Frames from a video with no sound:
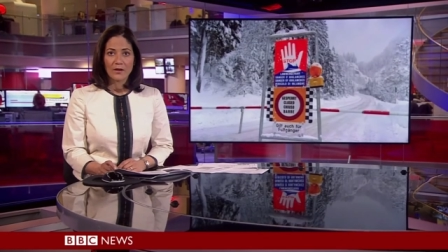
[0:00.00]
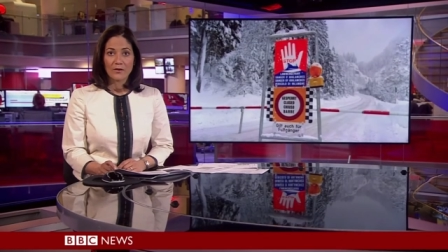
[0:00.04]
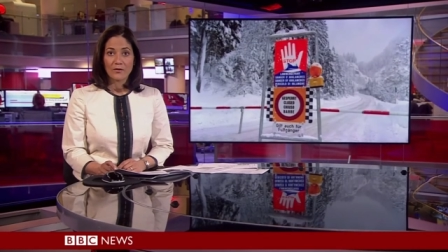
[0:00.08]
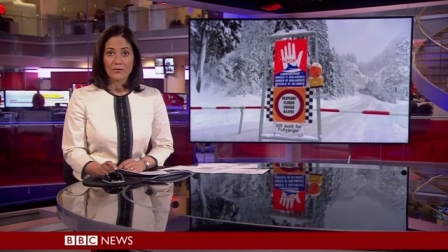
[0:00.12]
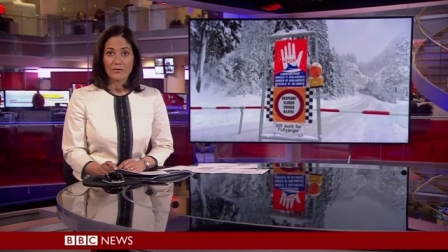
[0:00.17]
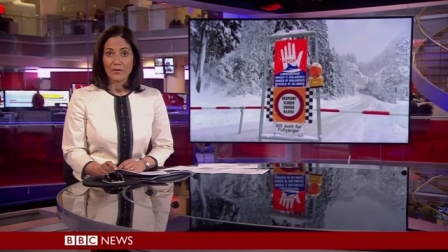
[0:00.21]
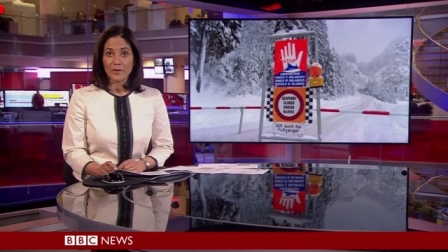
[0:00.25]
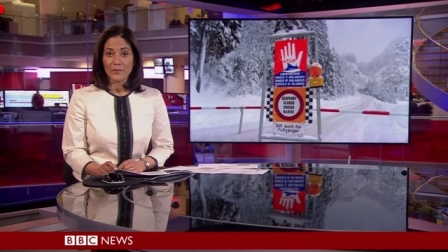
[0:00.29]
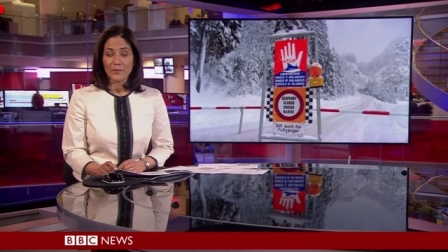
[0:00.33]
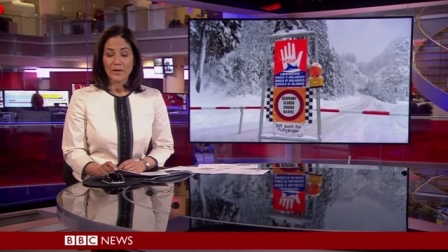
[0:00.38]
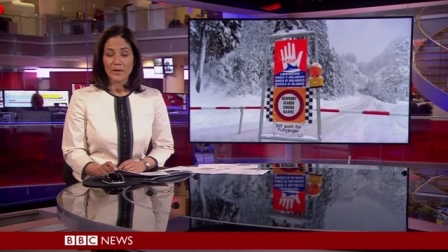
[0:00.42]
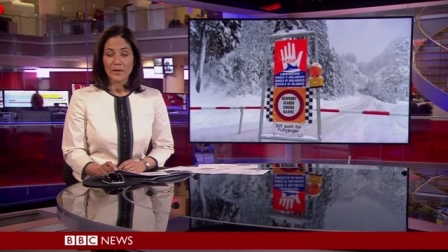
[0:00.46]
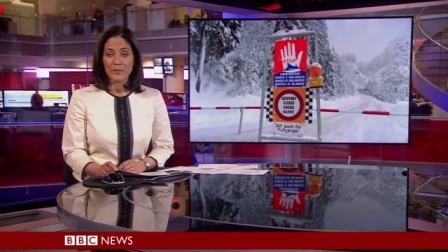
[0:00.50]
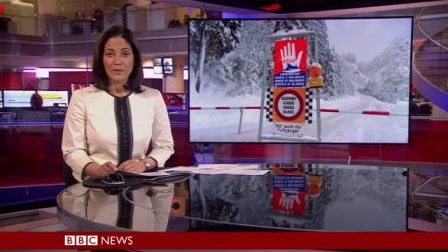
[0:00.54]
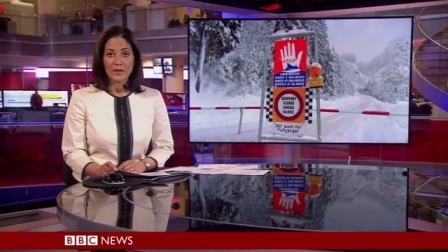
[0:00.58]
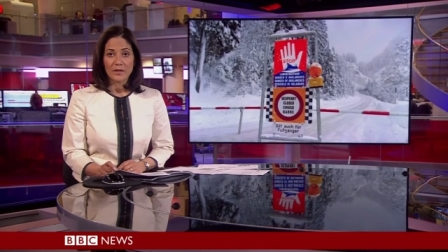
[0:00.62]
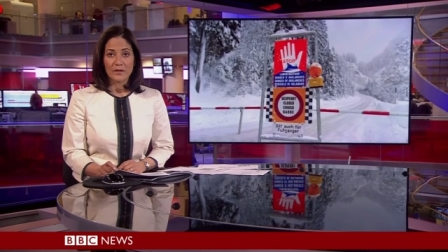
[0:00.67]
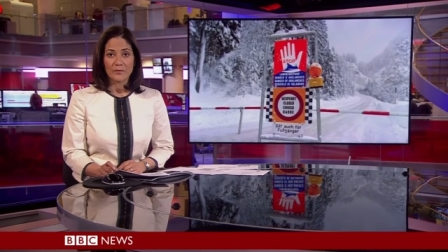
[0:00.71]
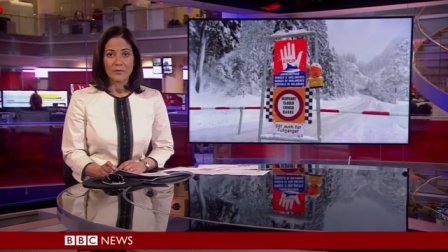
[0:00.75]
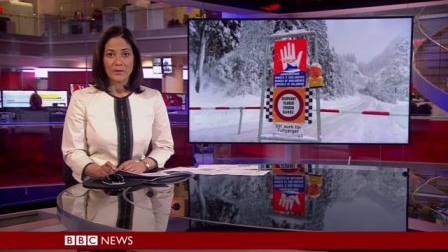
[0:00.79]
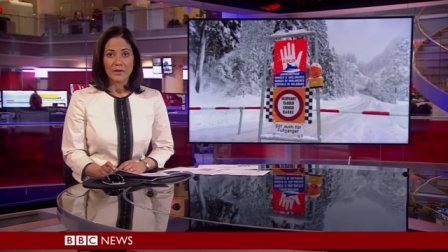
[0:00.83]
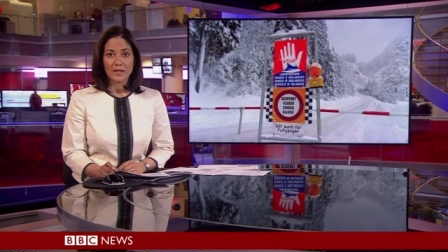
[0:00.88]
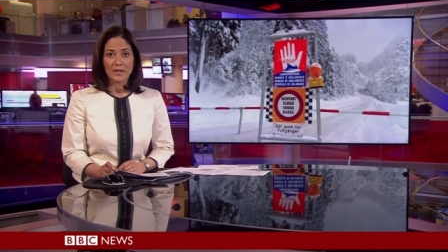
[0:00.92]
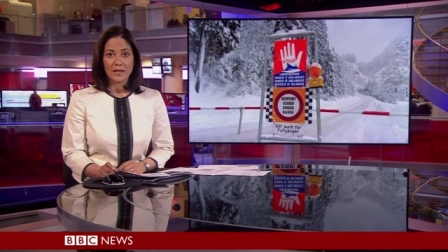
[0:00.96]
Three people
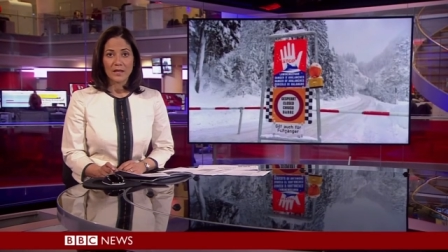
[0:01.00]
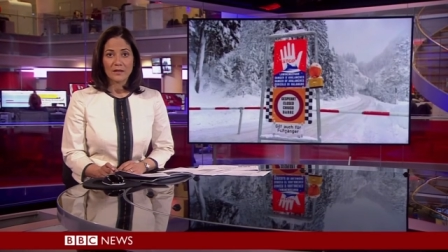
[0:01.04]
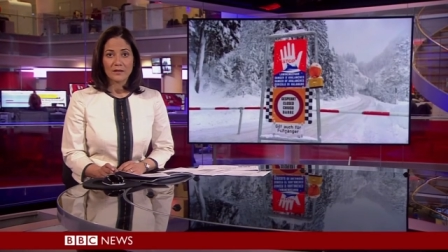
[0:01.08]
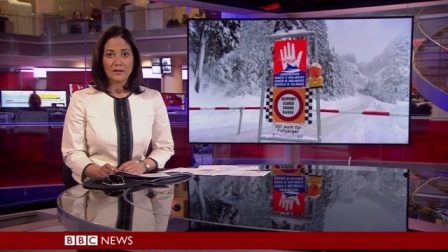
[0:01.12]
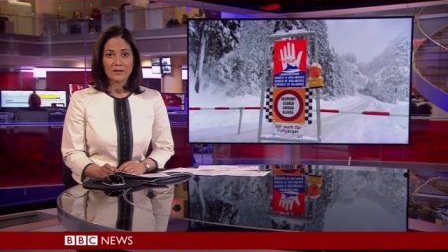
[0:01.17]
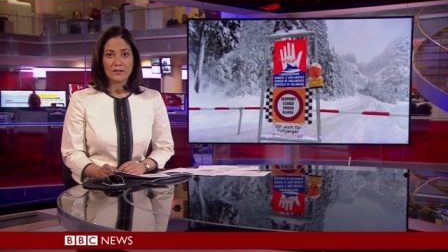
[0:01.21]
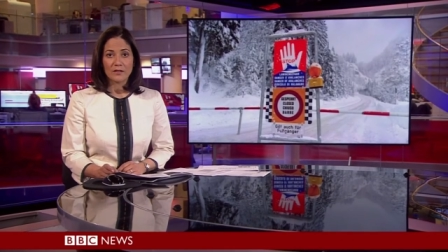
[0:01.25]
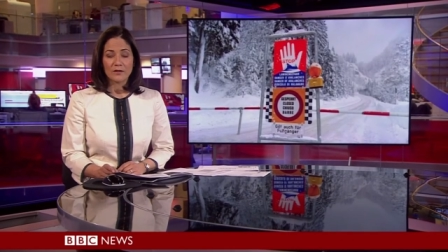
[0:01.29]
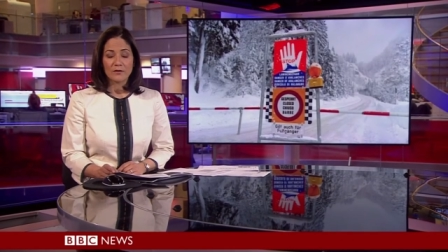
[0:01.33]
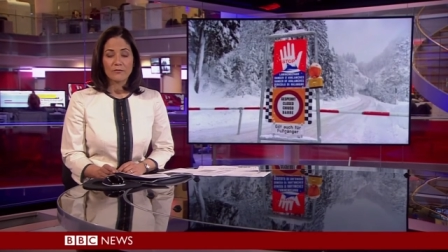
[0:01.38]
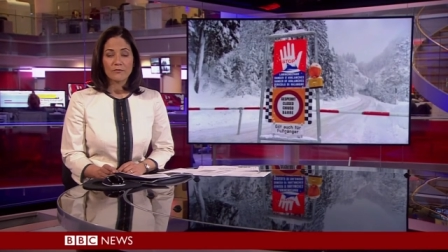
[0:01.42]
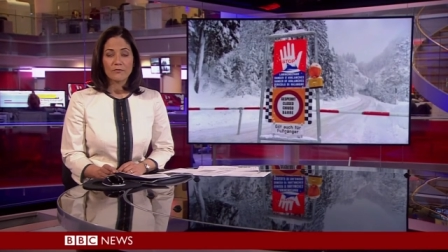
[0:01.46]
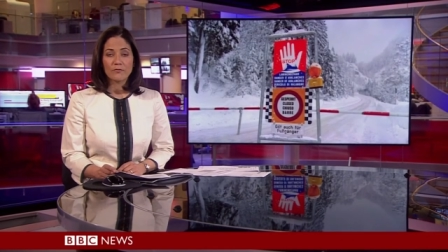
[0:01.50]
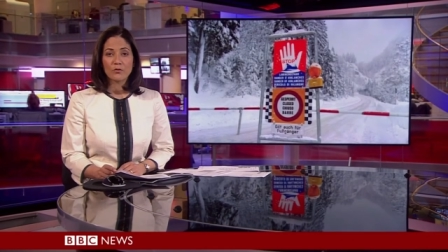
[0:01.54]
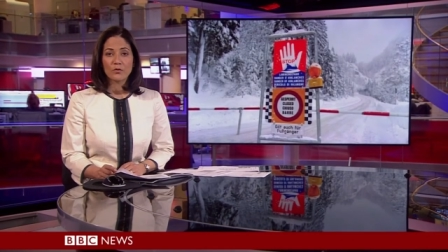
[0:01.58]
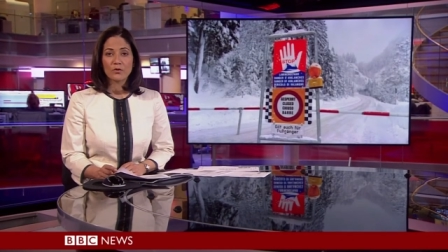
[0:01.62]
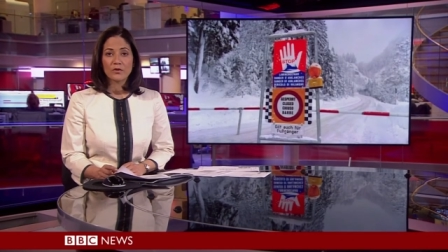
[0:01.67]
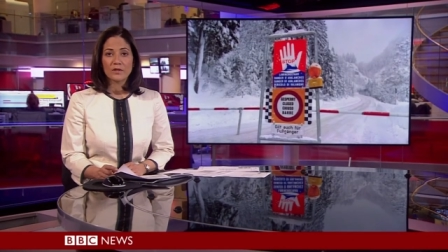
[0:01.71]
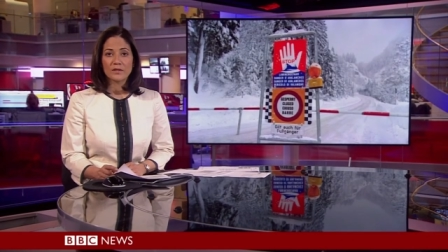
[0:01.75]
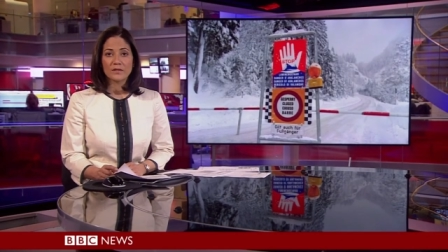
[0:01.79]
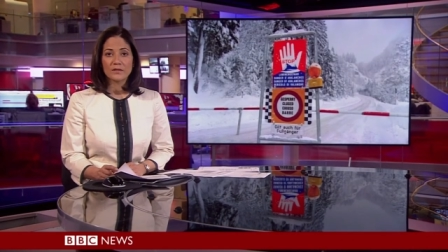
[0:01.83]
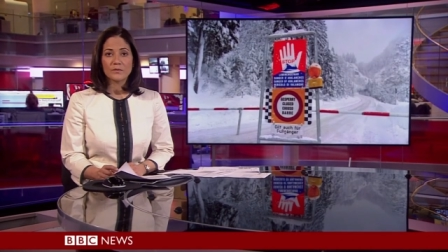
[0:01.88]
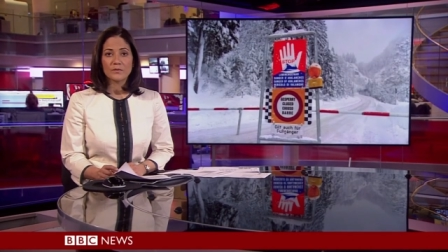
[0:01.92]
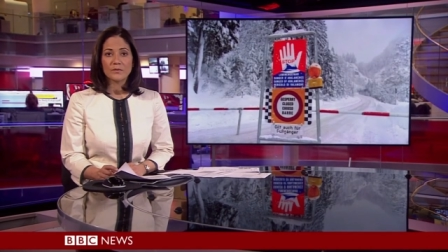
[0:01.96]
have been killed and a
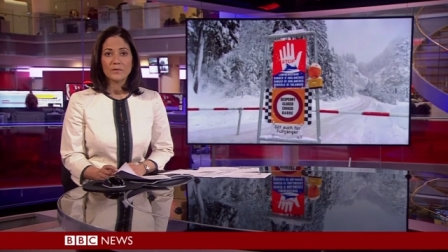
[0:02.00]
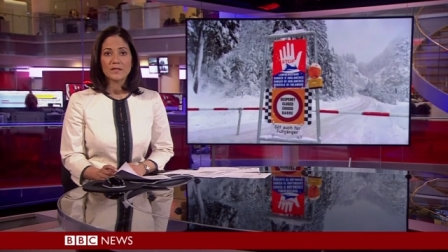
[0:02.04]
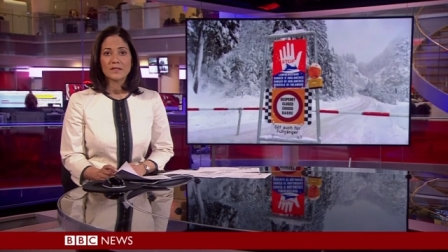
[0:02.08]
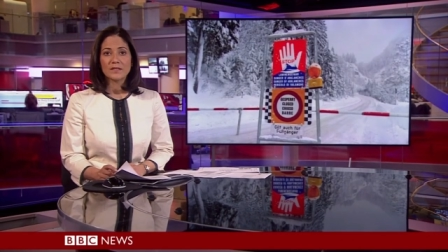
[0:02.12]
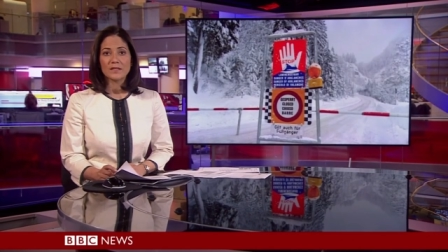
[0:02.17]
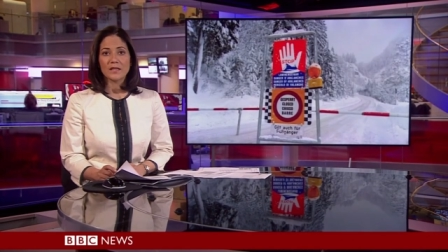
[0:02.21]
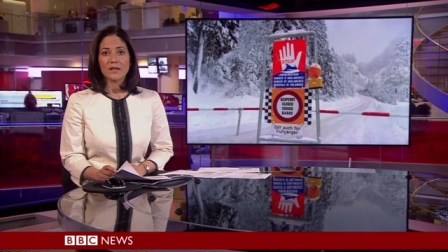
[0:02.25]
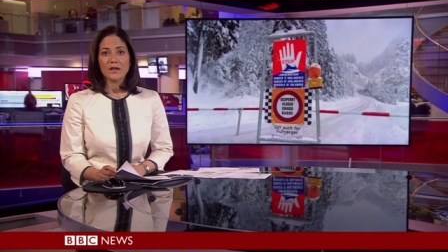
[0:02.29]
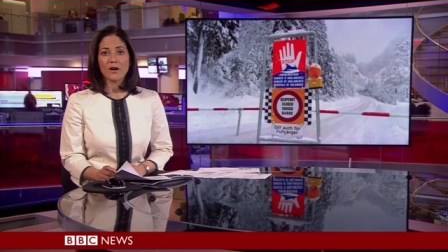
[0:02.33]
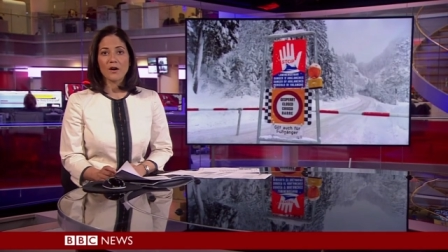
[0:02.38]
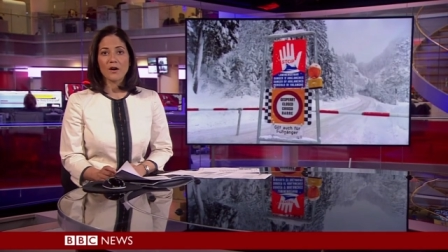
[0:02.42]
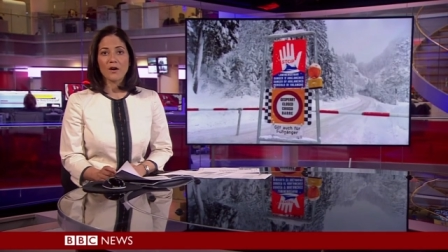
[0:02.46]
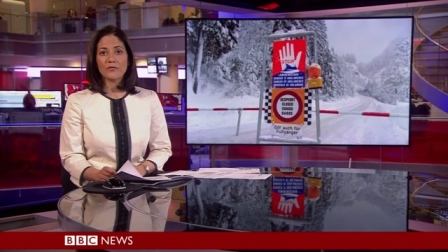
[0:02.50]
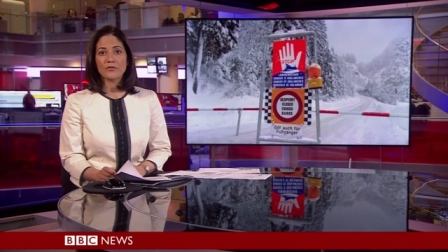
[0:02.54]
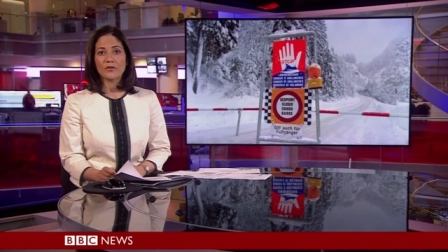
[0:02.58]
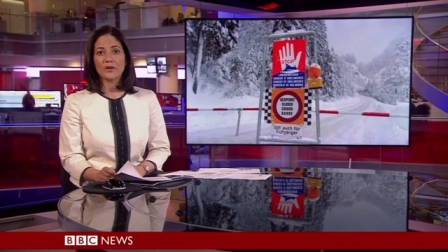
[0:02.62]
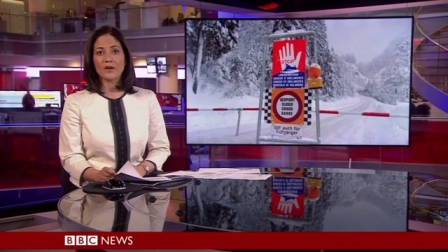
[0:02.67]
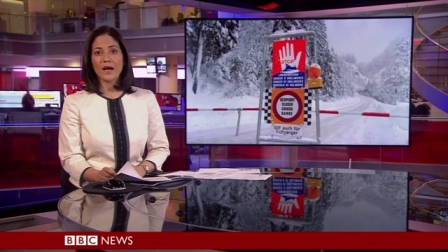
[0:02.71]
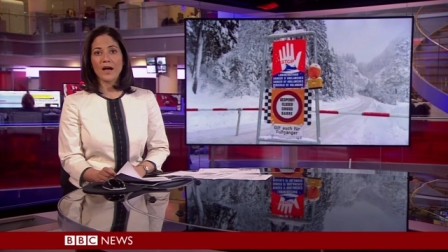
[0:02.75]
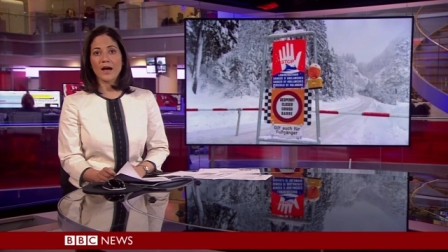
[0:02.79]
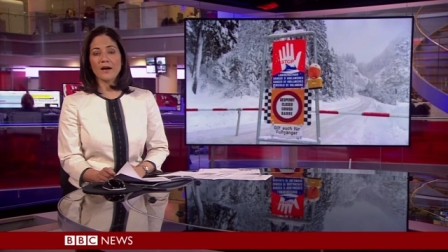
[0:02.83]
fourth is missing after an